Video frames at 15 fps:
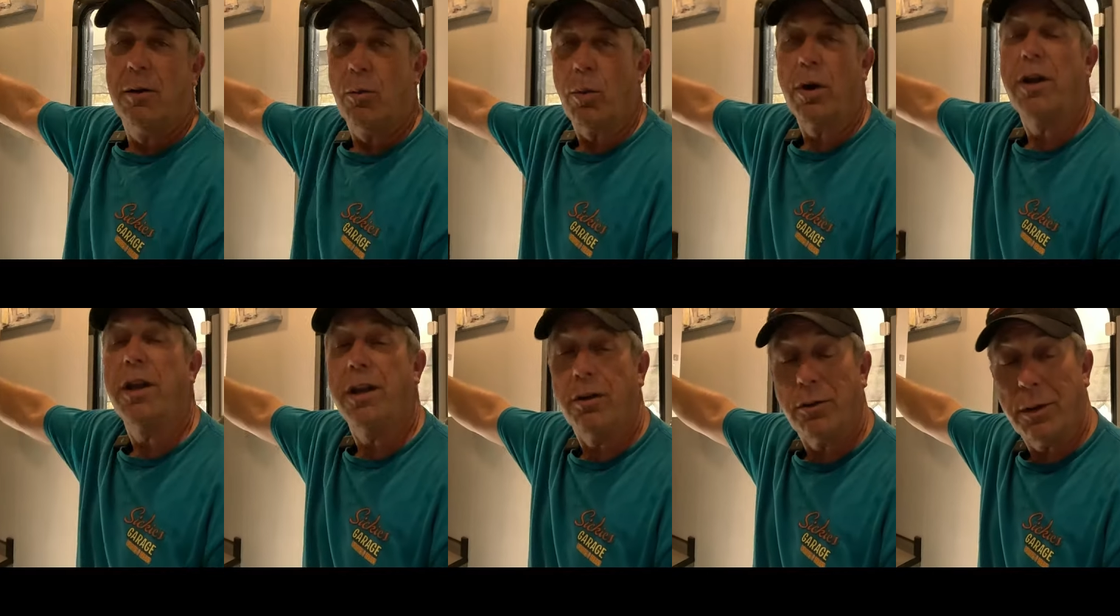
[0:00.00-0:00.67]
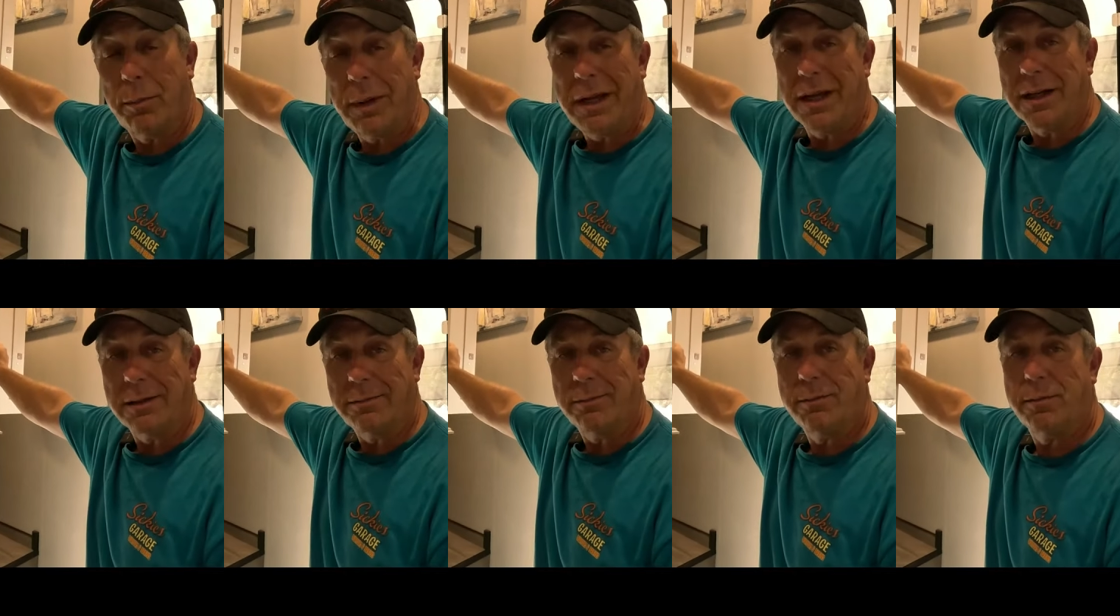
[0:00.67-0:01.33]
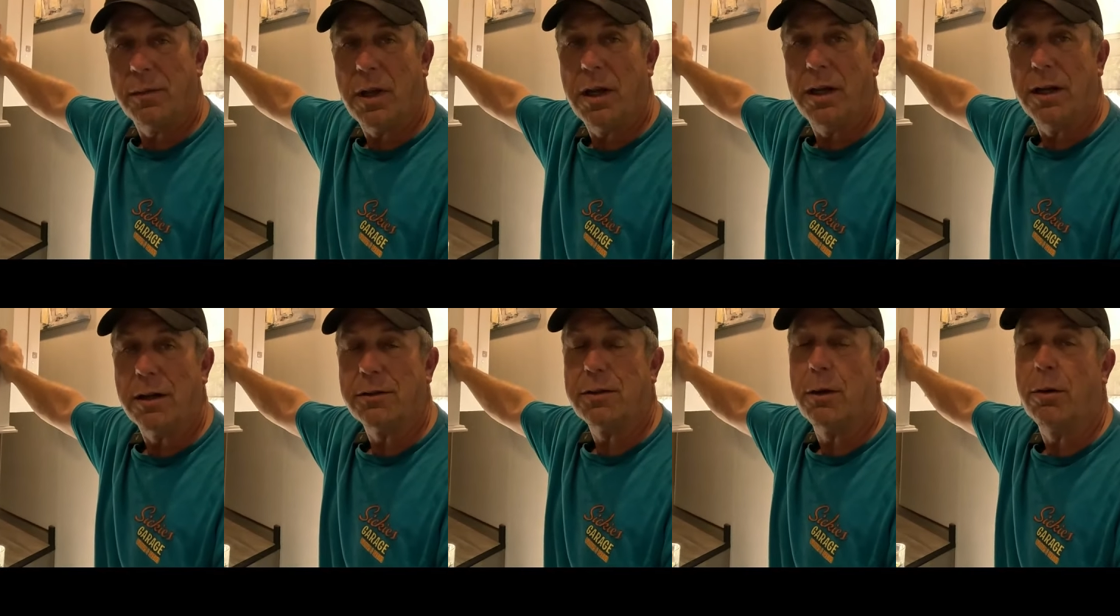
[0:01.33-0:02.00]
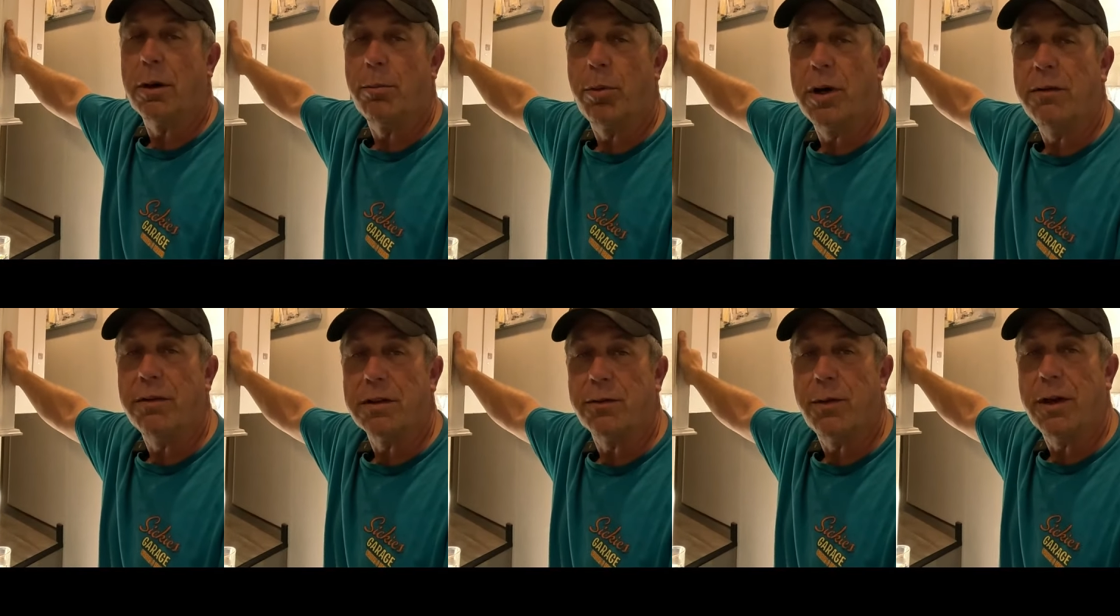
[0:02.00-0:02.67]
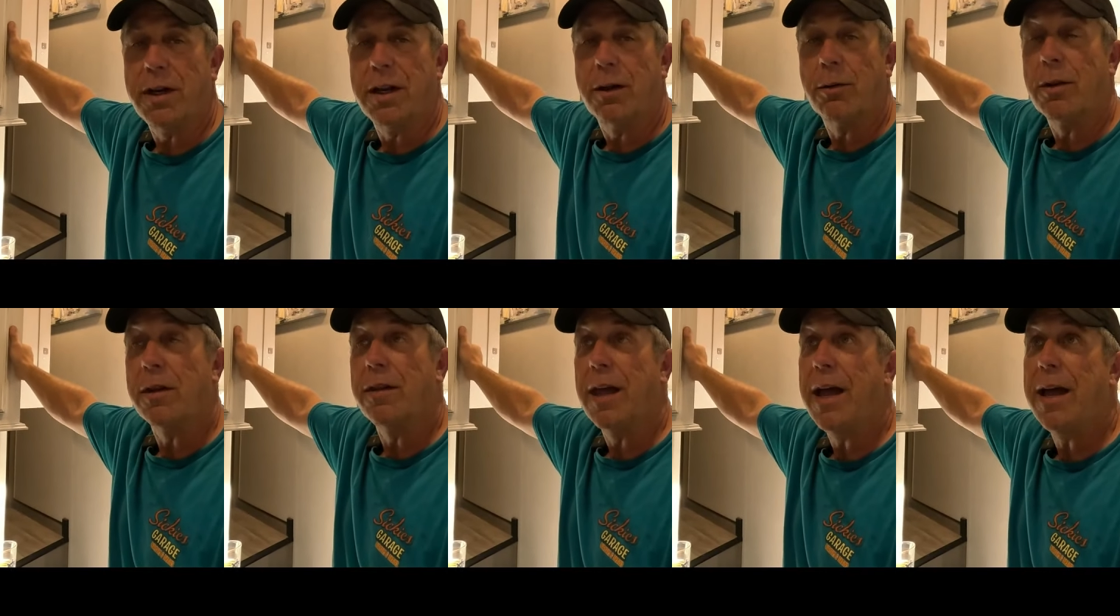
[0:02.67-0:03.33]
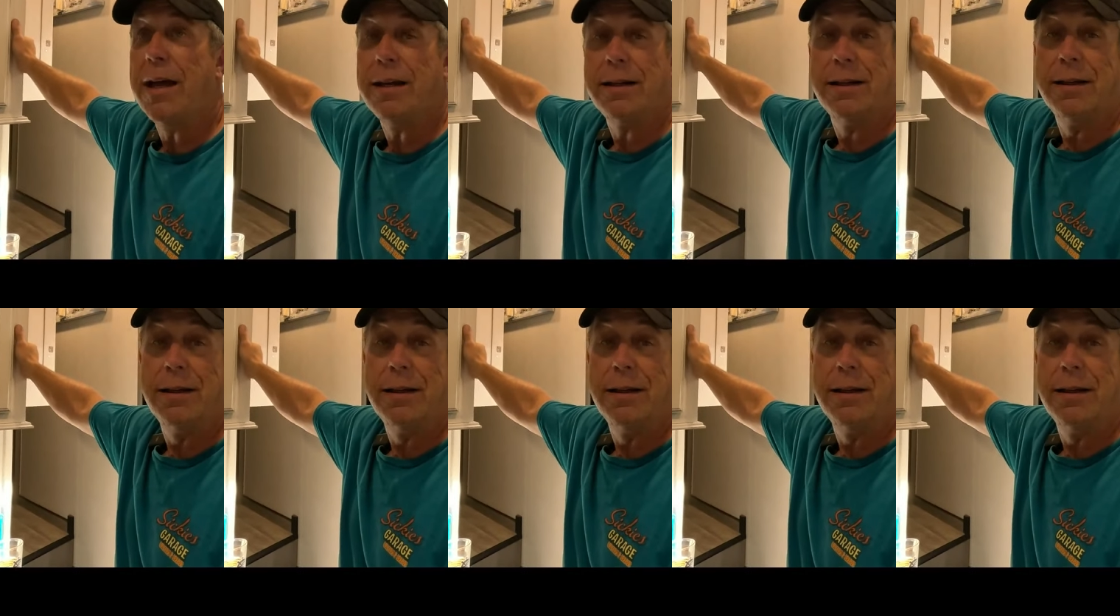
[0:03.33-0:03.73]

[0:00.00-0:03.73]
working on the bed. I saw in a previous video that